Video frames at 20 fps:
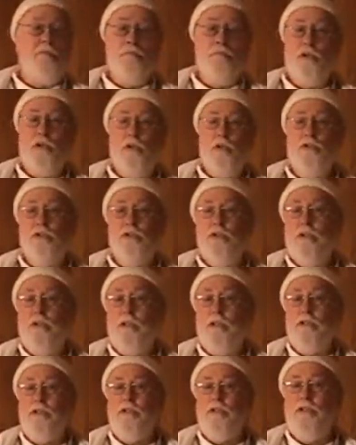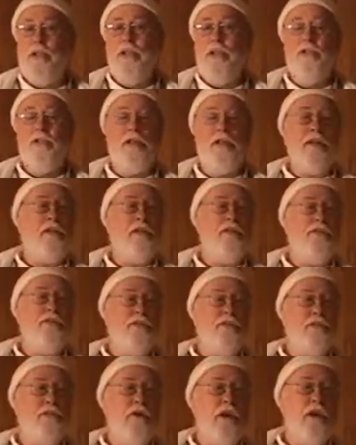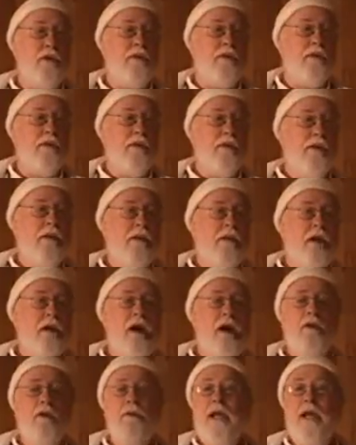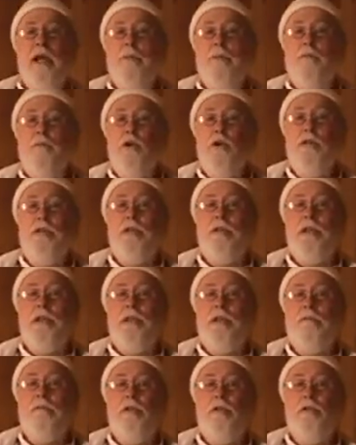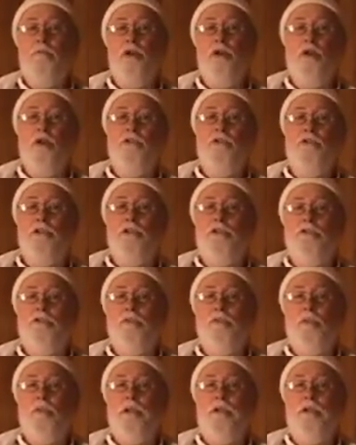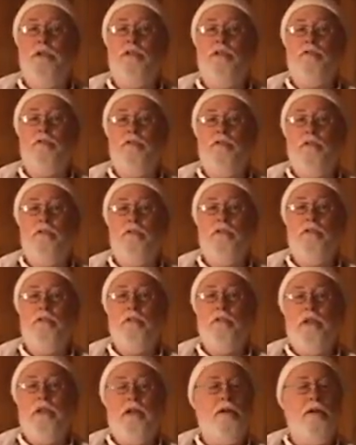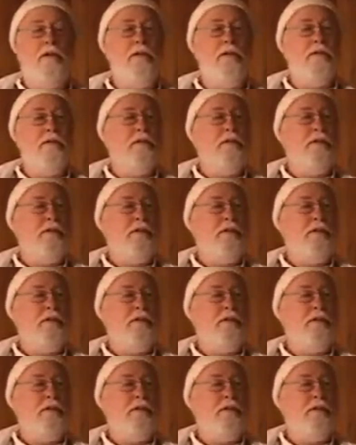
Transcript: the impersonalists, they think this is great. Oh yeah, mukti, I'm going to merge into oneness of everything and